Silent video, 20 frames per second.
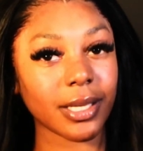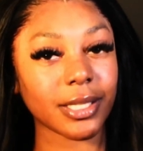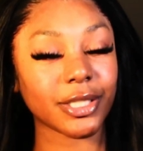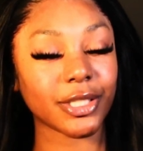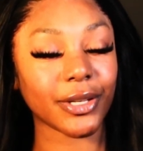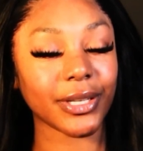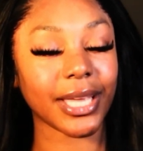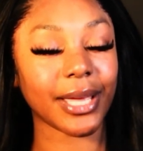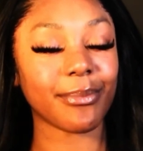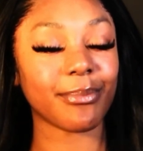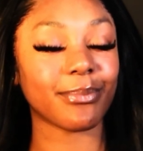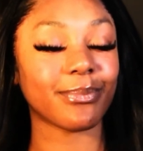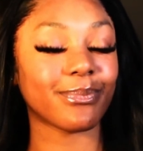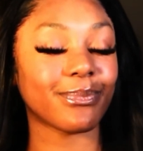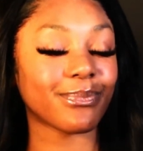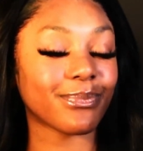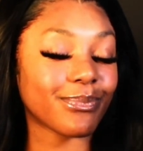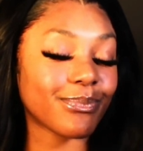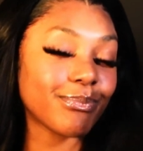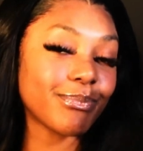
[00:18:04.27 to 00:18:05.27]
So yeah,
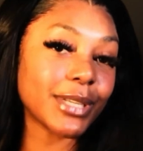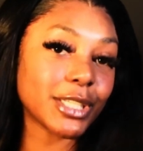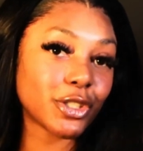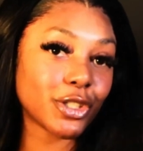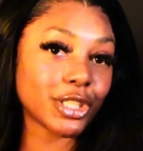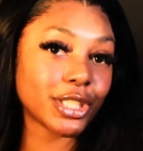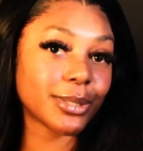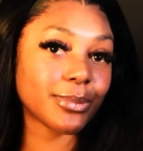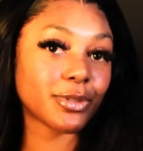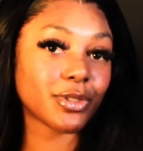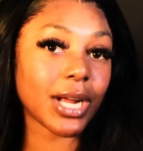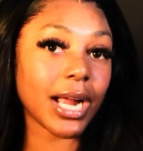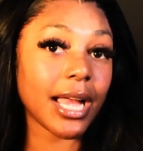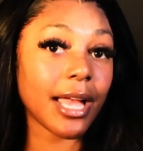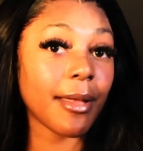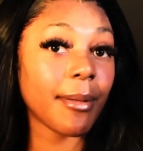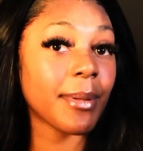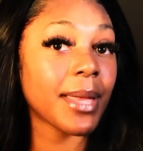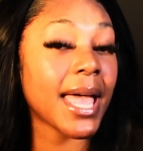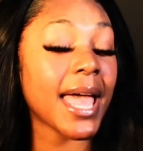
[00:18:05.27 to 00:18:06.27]
make sure you
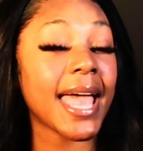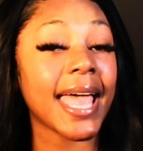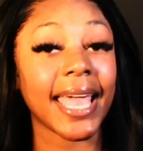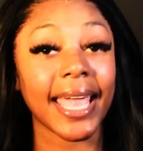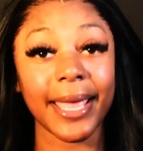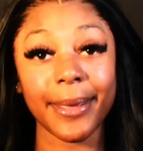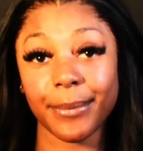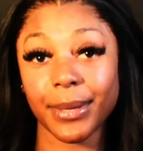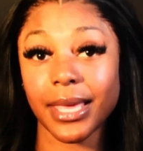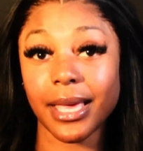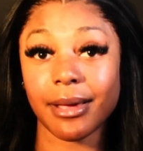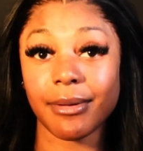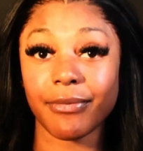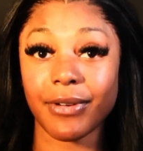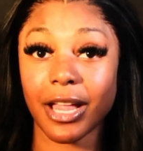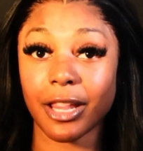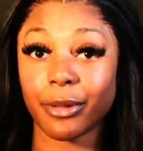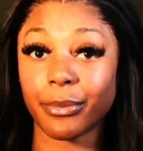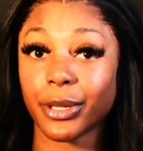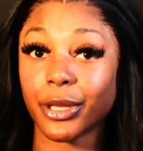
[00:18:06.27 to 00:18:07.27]
subscribe, hit me up,
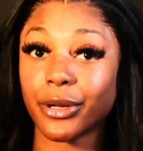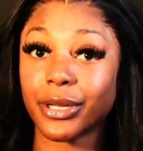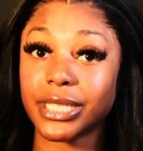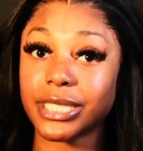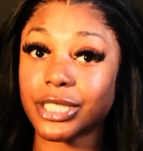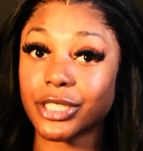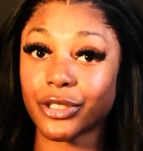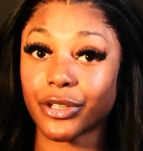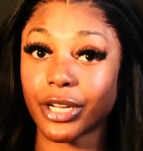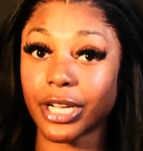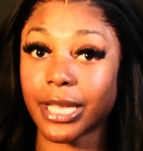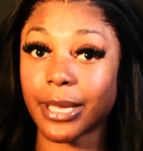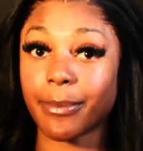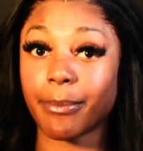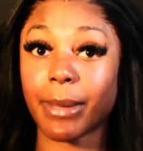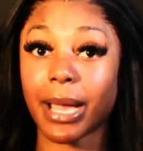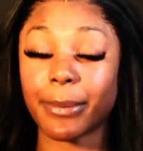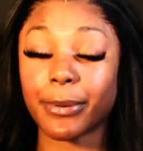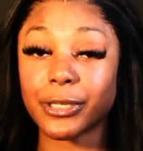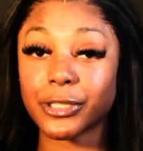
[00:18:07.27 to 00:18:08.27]
follow me on
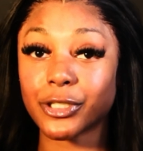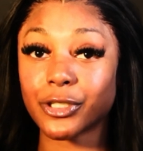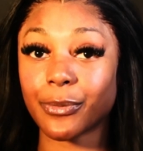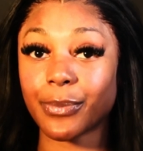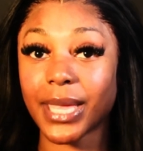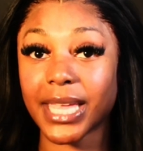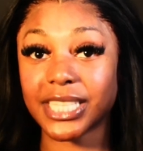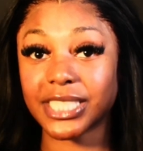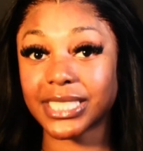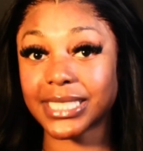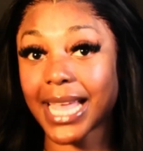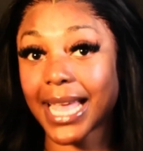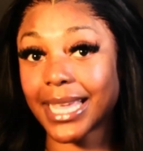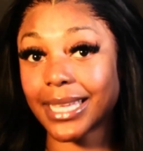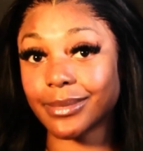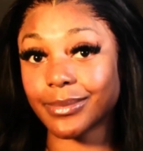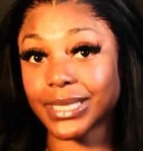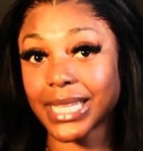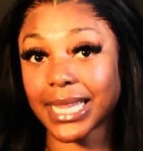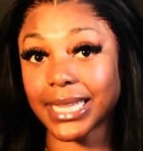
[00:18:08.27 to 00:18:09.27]
Instagram. My personal page is I
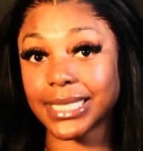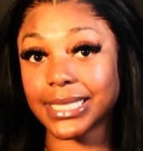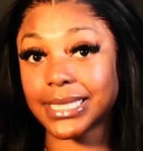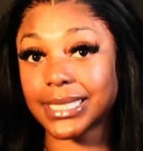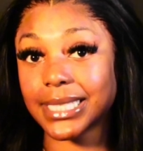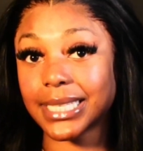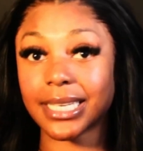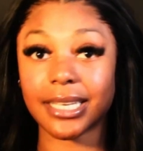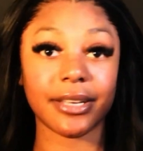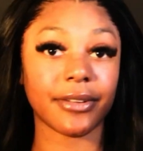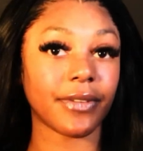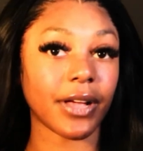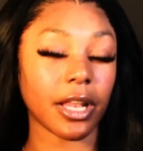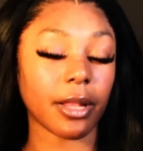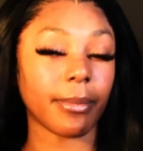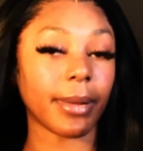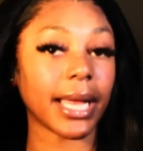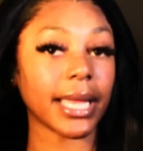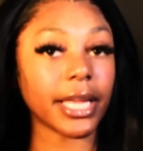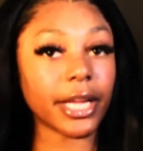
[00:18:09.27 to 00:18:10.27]
am Salicia.
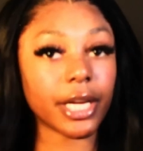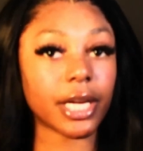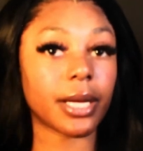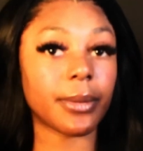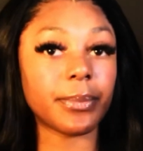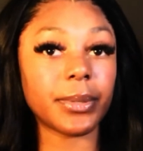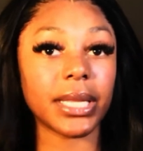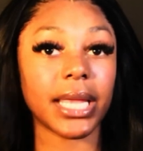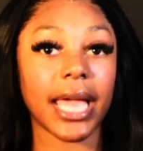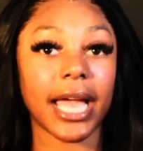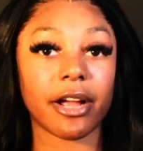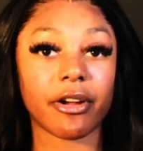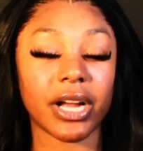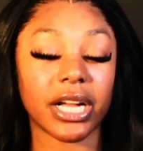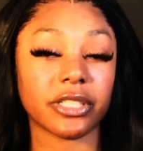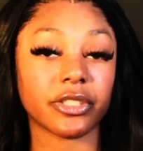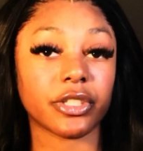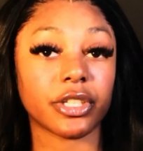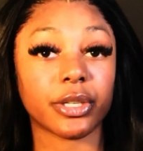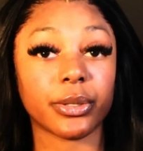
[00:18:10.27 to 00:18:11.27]
Follow my hair company at
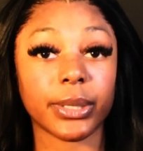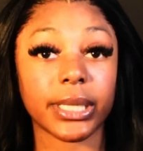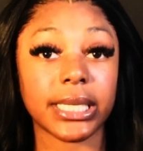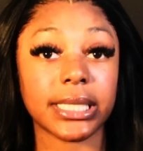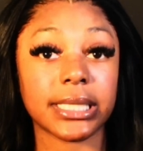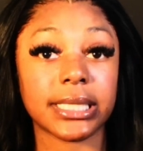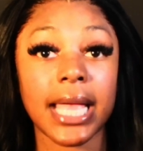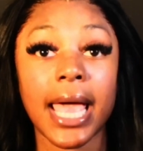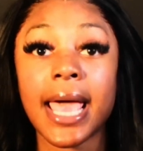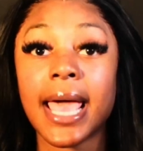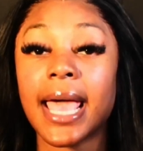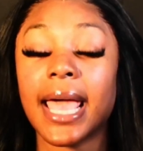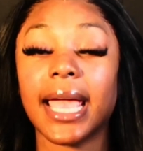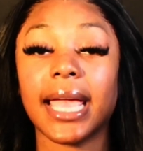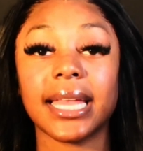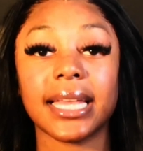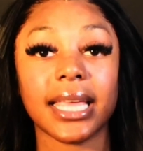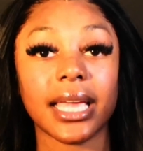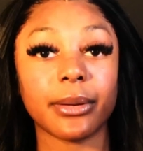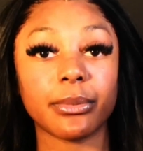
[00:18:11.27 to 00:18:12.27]
Crowns for Queens.
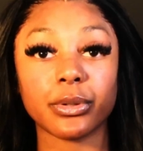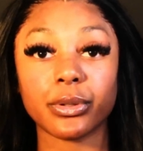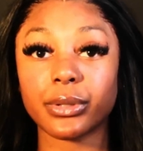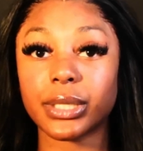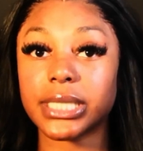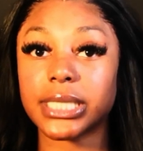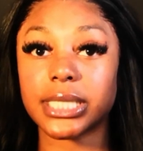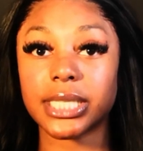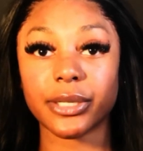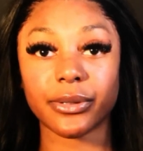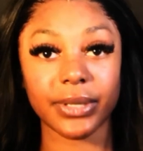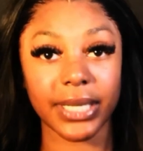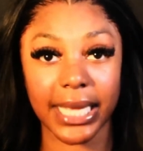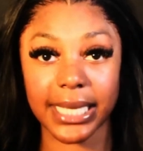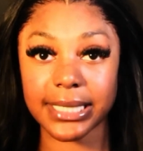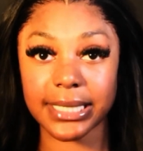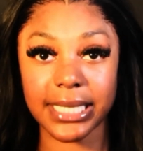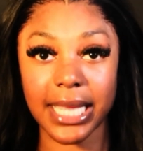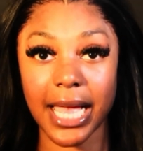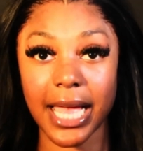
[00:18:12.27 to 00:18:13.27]
And yeah, well, until
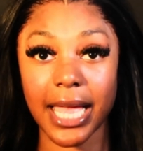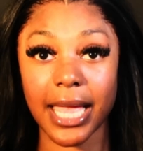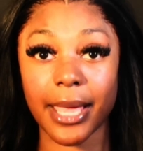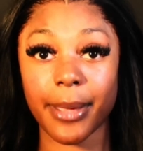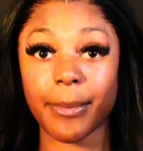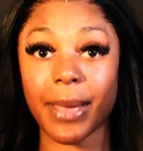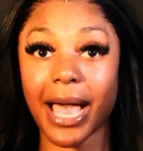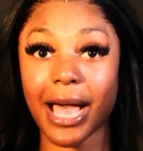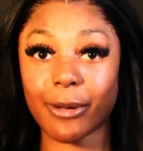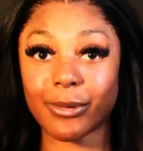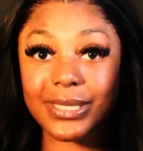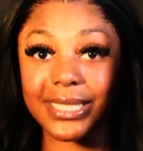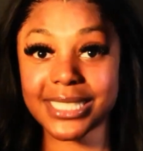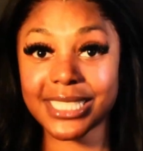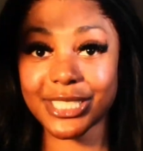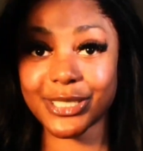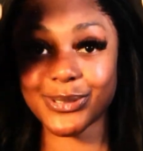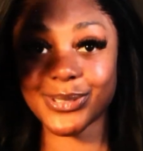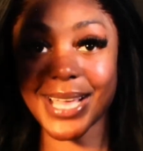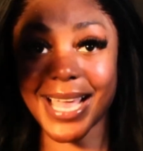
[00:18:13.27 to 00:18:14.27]
next time, I will
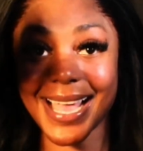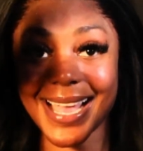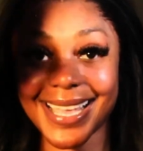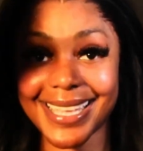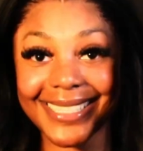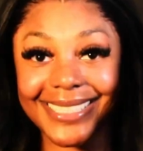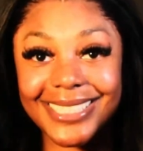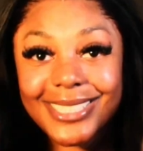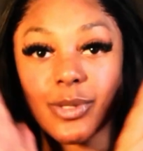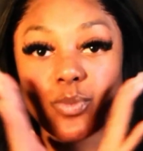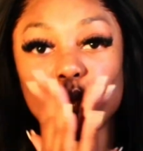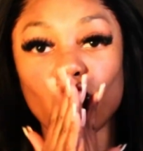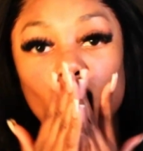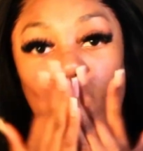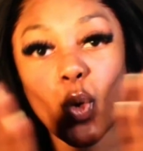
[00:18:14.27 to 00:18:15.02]
see you guys.